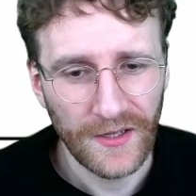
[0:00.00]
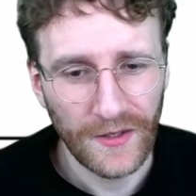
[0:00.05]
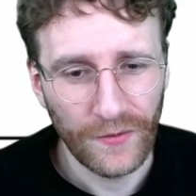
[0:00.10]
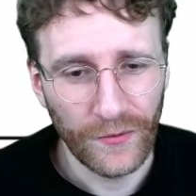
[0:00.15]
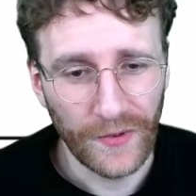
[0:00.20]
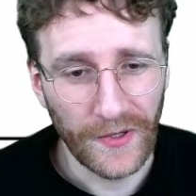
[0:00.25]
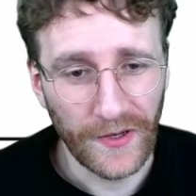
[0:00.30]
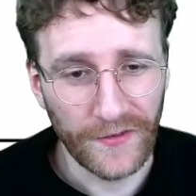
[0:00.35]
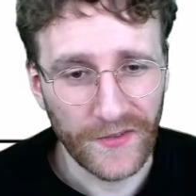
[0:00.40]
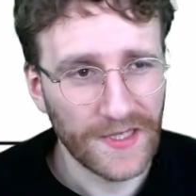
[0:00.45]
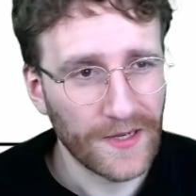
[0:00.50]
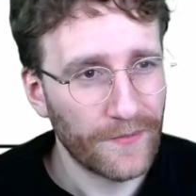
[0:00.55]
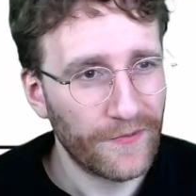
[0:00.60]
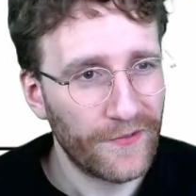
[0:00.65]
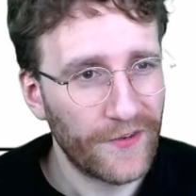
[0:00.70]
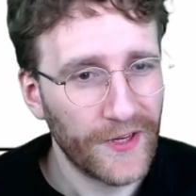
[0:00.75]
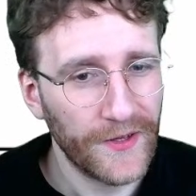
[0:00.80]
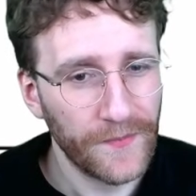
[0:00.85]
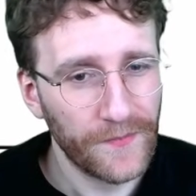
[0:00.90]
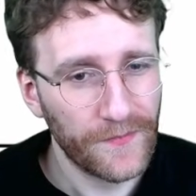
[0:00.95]
we have
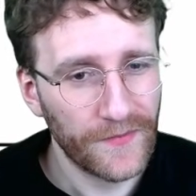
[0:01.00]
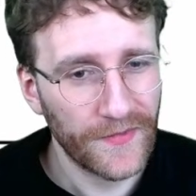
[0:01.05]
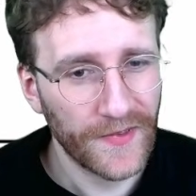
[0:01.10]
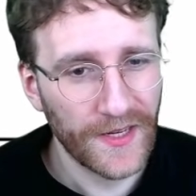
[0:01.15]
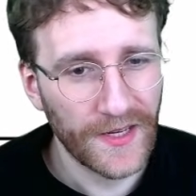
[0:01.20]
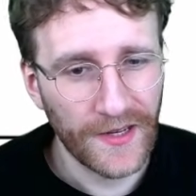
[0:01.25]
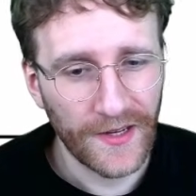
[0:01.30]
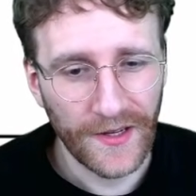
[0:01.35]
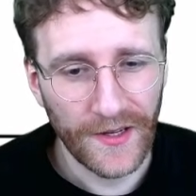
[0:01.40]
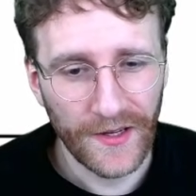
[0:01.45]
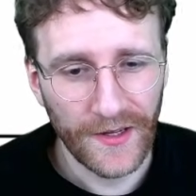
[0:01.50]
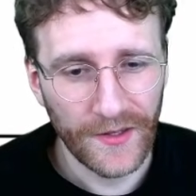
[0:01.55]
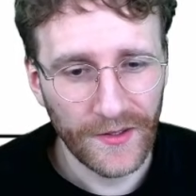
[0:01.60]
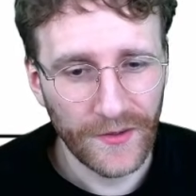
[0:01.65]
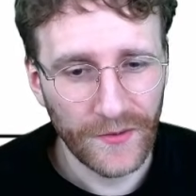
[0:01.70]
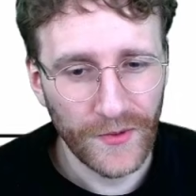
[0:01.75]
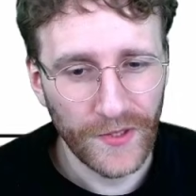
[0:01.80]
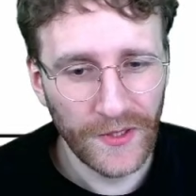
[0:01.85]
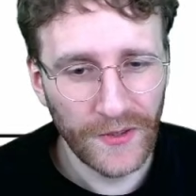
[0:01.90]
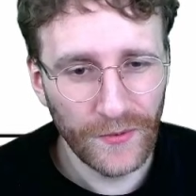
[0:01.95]
something,
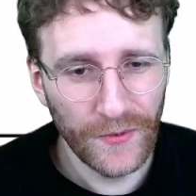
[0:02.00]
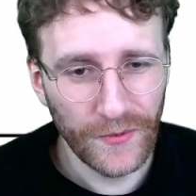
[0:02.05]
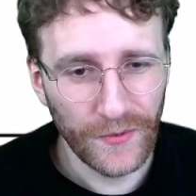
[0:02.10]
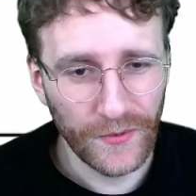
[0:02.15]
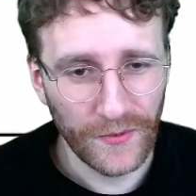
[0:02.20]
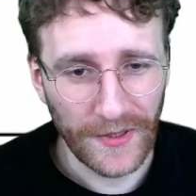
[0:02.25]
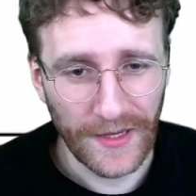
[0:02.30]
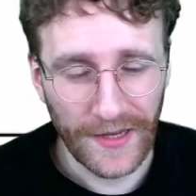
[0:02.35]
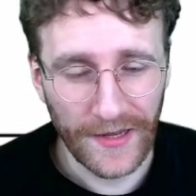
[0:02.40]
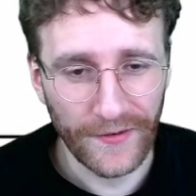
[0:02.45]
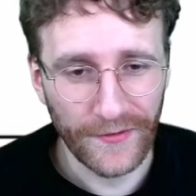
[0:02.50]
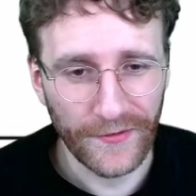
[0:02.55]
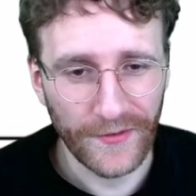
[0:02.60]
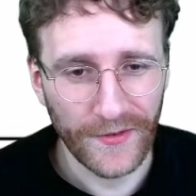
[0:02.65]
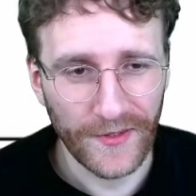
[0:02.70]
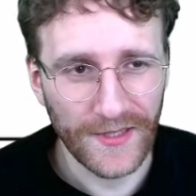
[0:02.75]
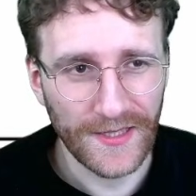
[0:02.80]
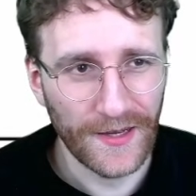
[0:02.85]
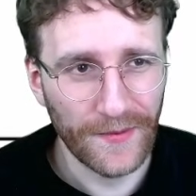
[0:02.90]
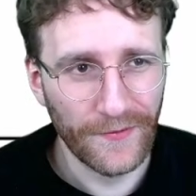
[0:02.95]
and we do have
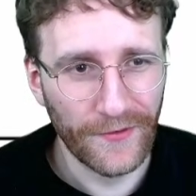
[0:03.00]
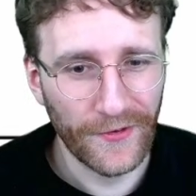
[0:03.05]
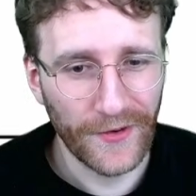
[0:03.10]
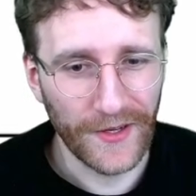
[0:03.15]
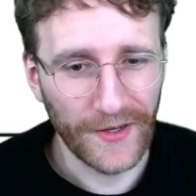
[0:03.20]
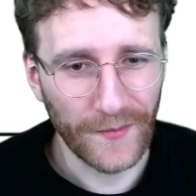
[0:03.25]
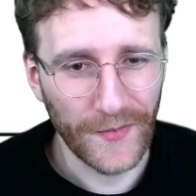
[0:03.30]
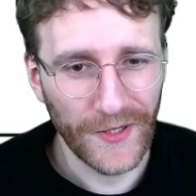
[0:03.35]
something,